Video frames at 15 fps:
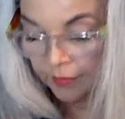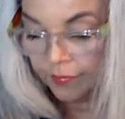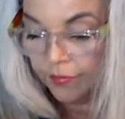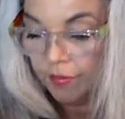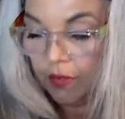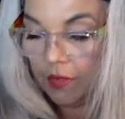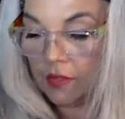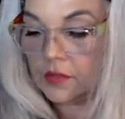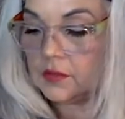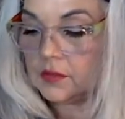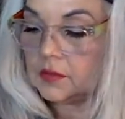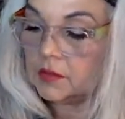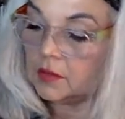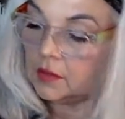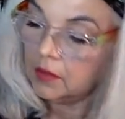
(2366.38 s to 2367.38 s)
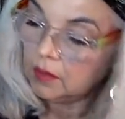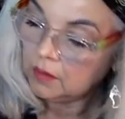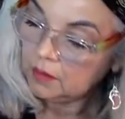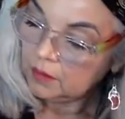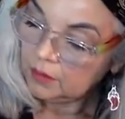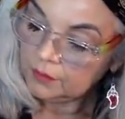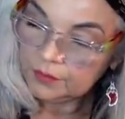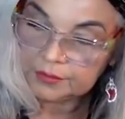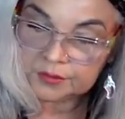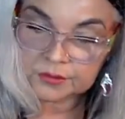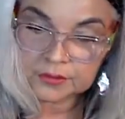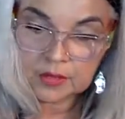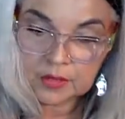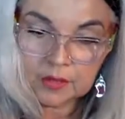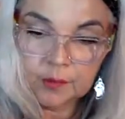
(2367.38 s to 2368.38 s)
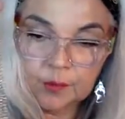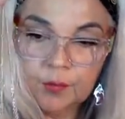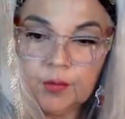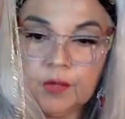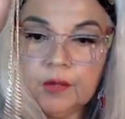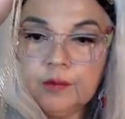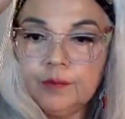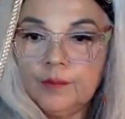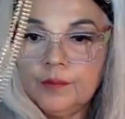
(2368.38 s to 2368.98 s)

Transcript: things. Well, this is kind of pretty.